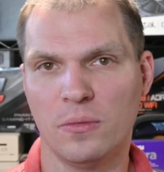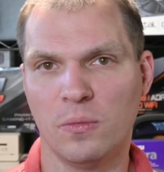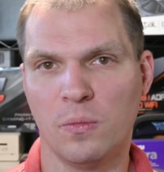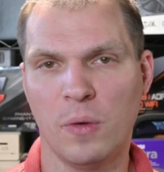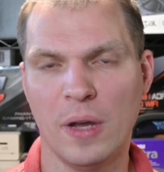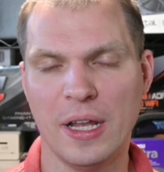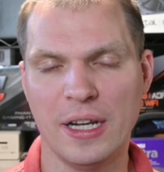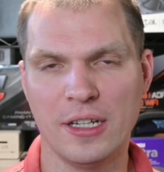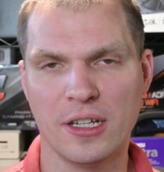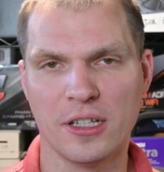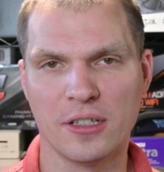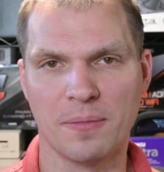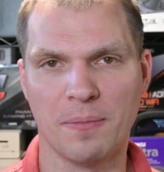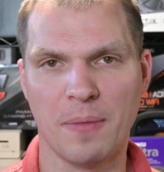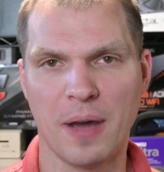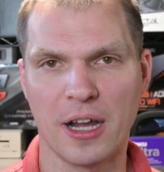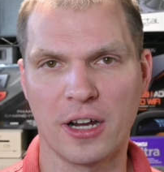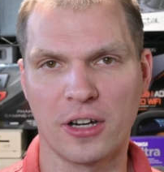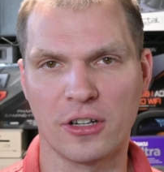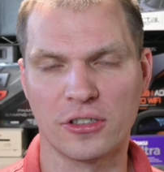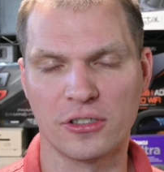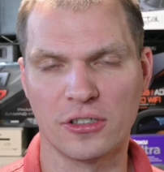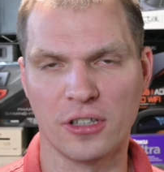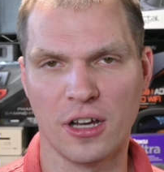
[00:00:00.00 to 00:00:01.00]
when does
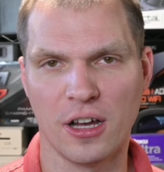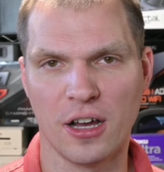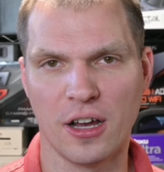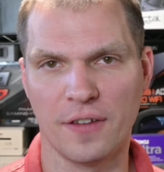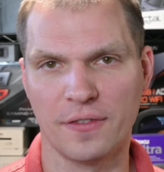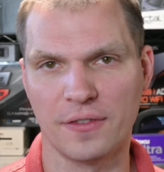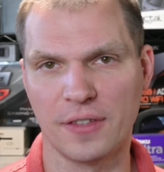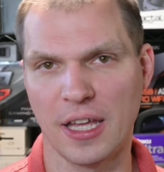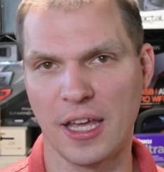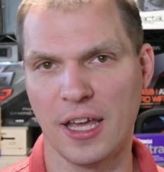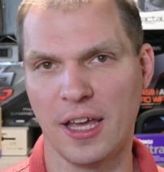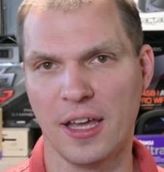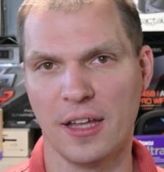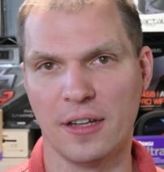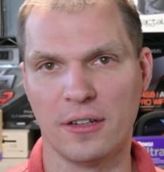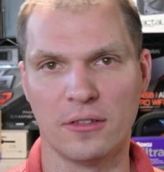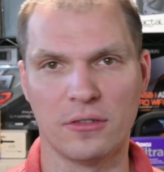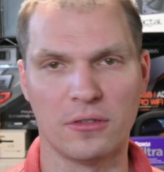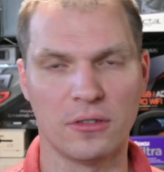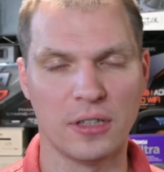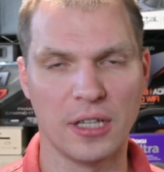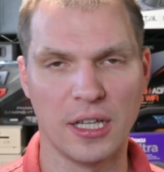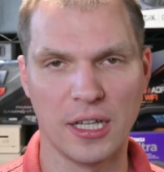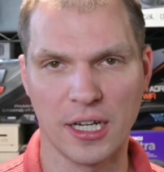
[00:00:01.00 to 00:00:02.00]
Microsoft
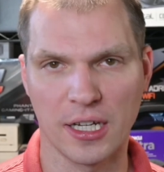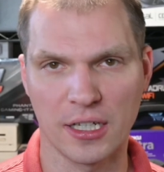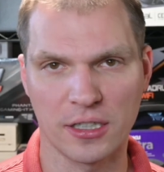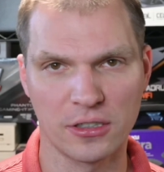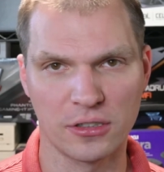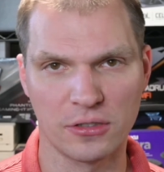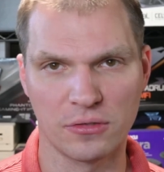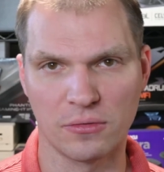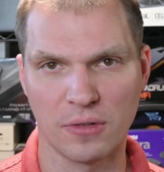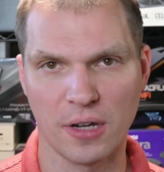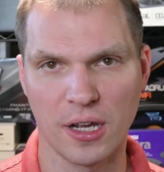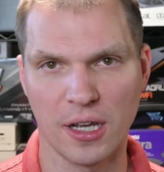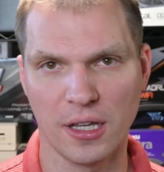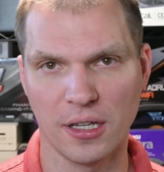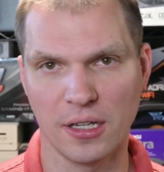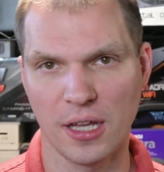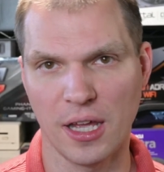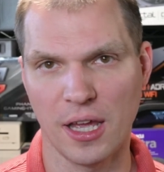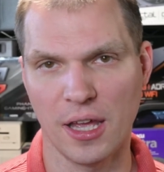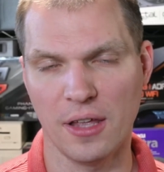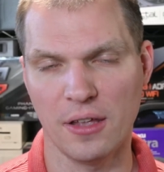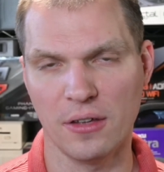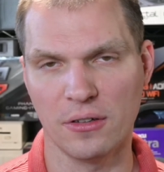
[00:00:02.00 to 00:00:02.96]
and Linux, right,